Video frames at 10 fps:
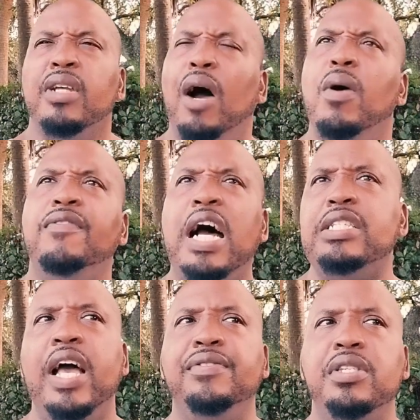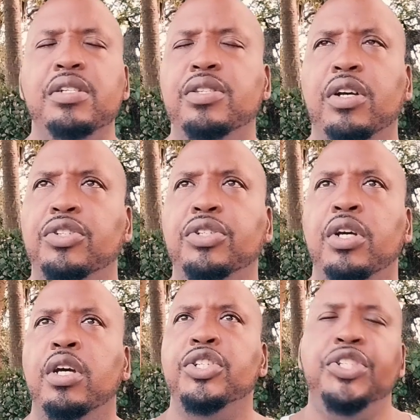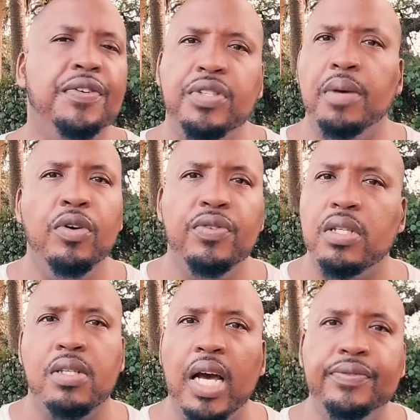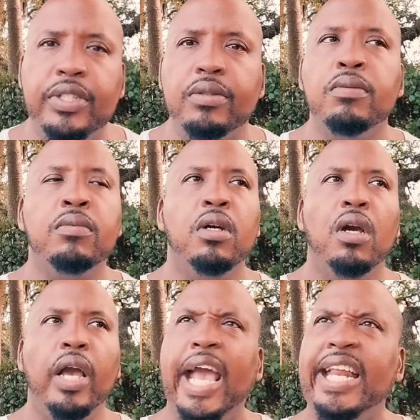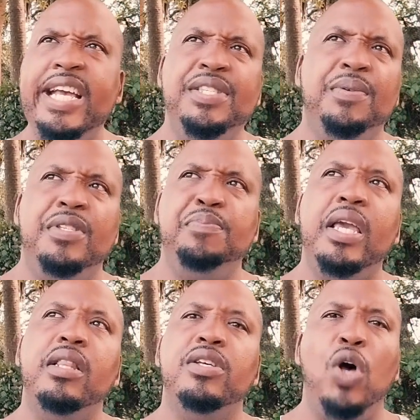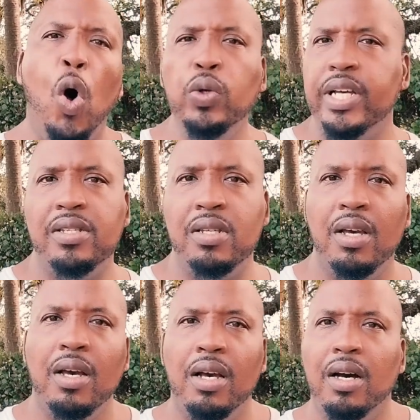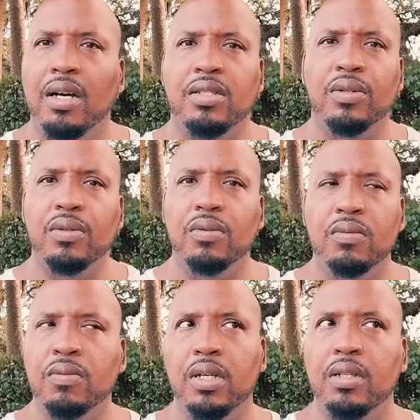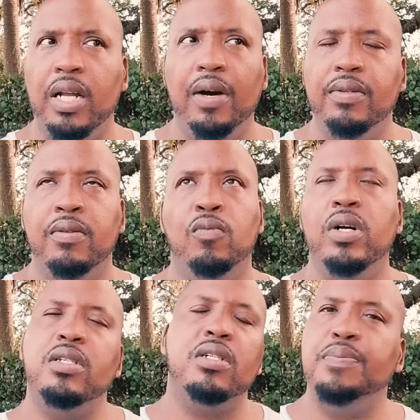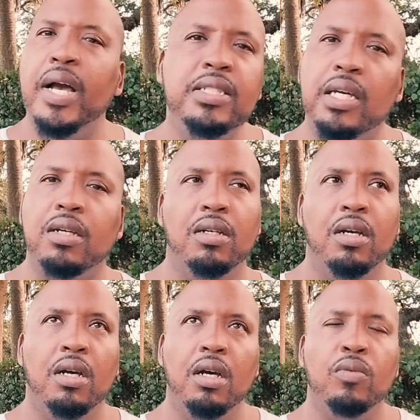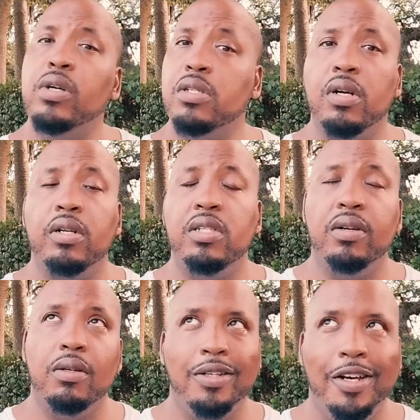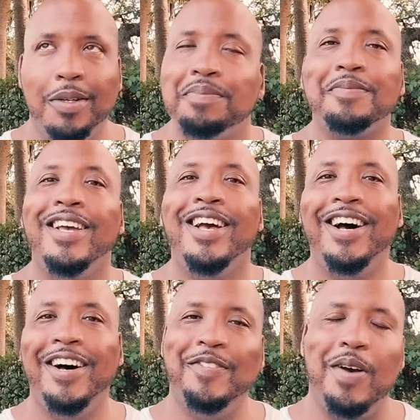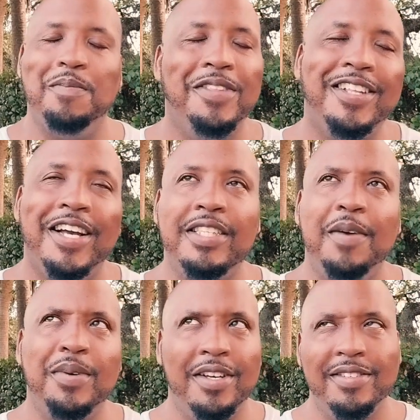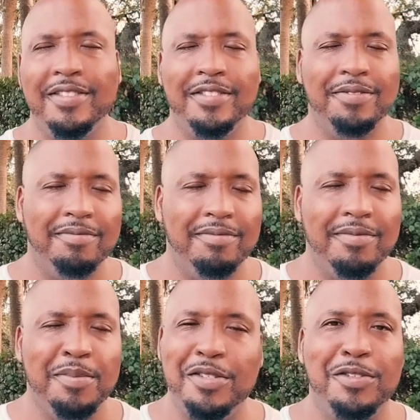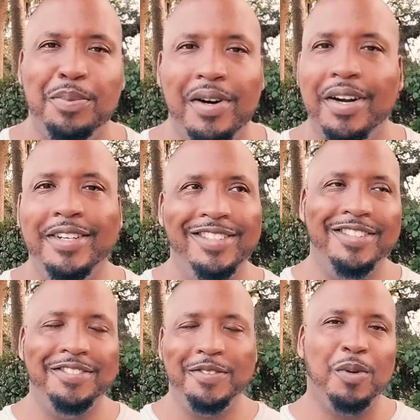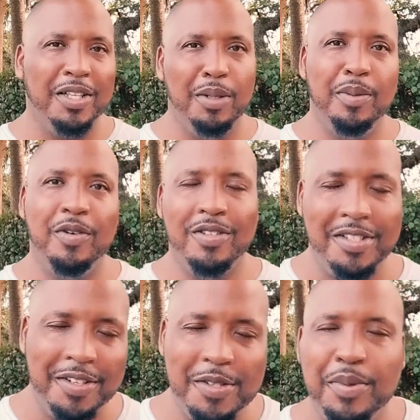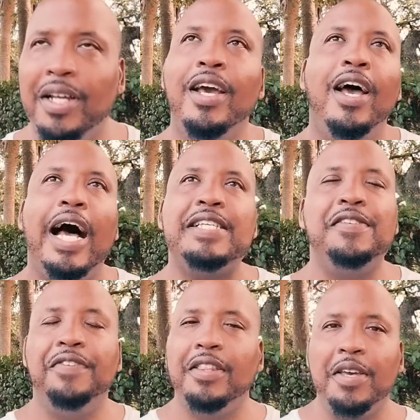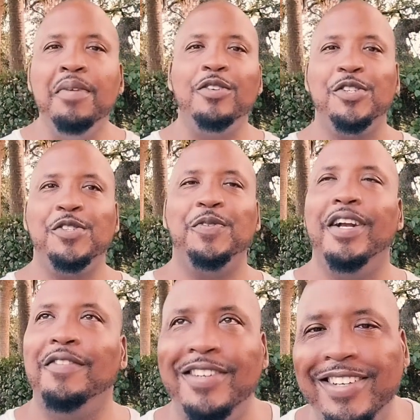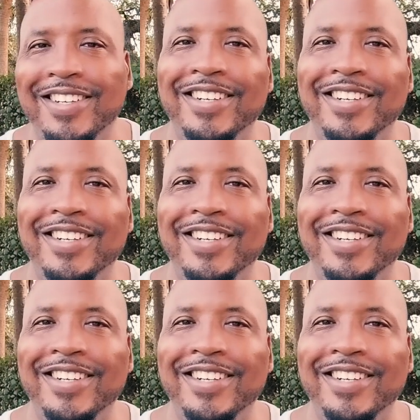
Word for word: However, I have seen such shifts and moves inside of you, and he ends up speaking this wholeness uh, to Will that I wasn't expecting. Will start tearing up. Um, I'm looking like that because Mr. Jabari, you know, worked a little bit more on the tears, but I still felt the emotions or whatever.